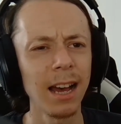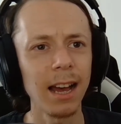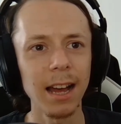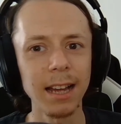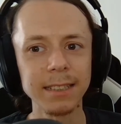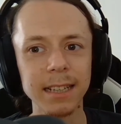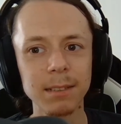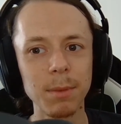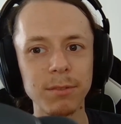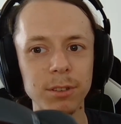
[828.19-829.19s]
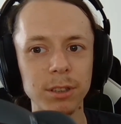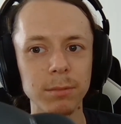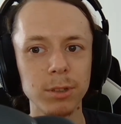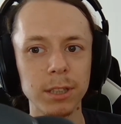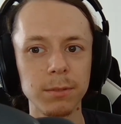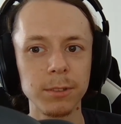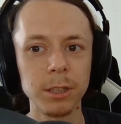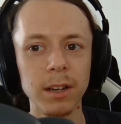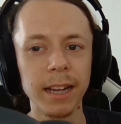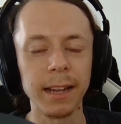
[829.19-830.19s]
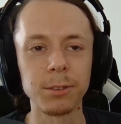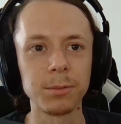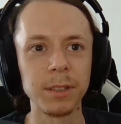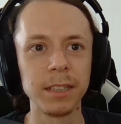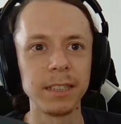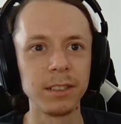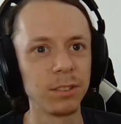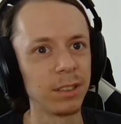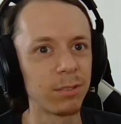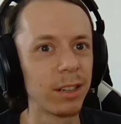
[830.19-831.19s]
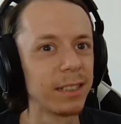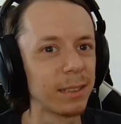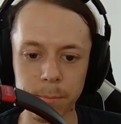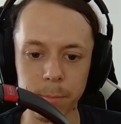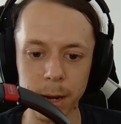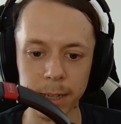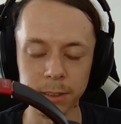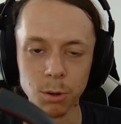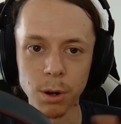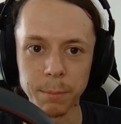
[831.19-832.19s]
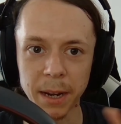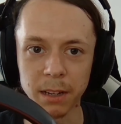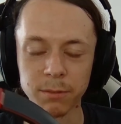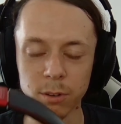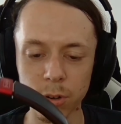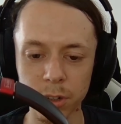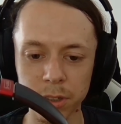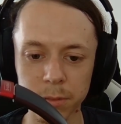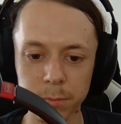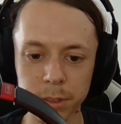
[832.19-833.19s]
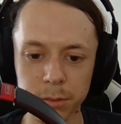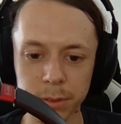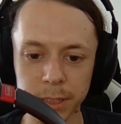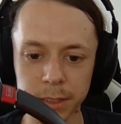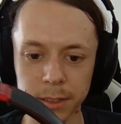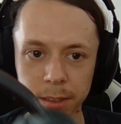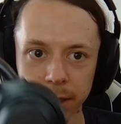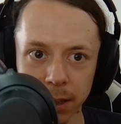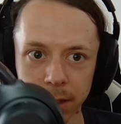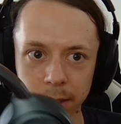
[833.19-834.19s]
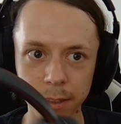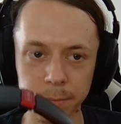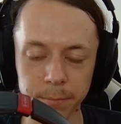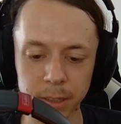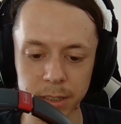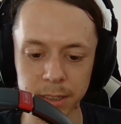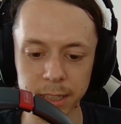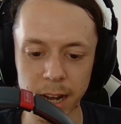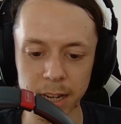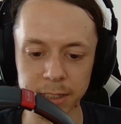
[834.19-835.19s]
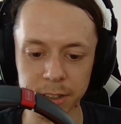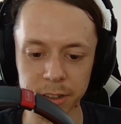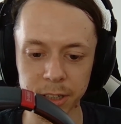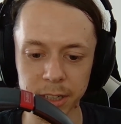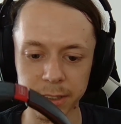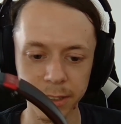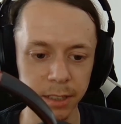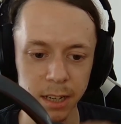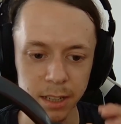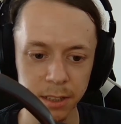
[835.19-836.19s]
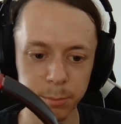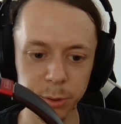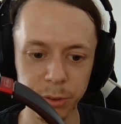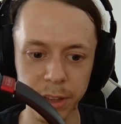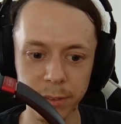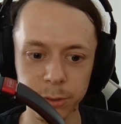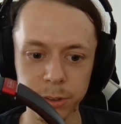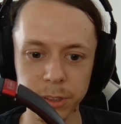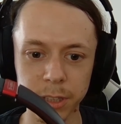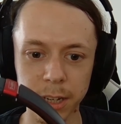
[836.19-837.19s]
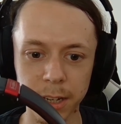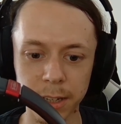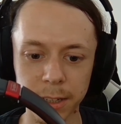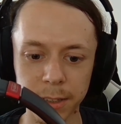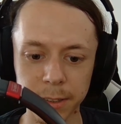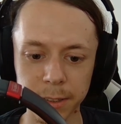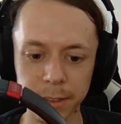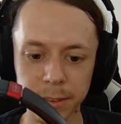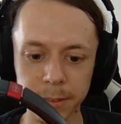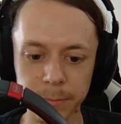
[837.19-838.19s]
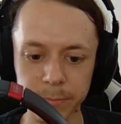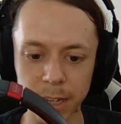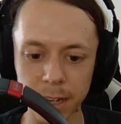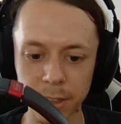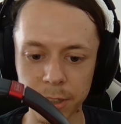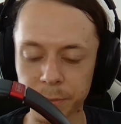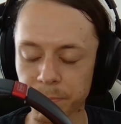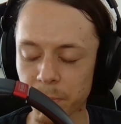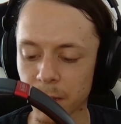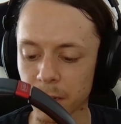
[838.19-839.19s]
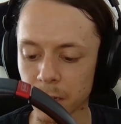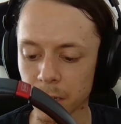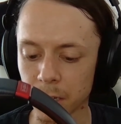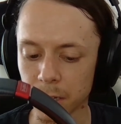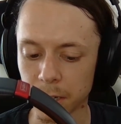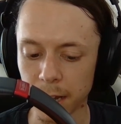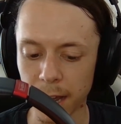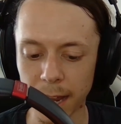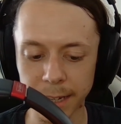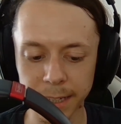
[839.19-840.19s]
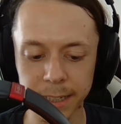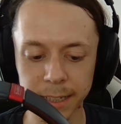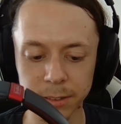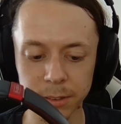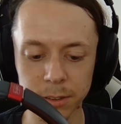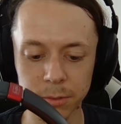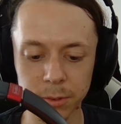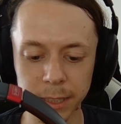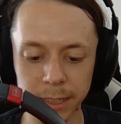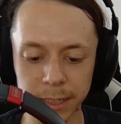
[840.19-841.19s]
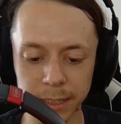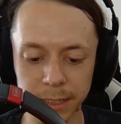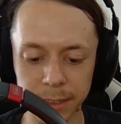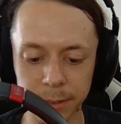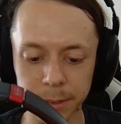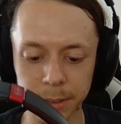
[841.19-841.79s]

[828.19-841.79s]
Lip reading: I said in my first impression video I cannot really hear a difference, but going back and forth between the ISAR and other Bluetooth headphones I got, I can really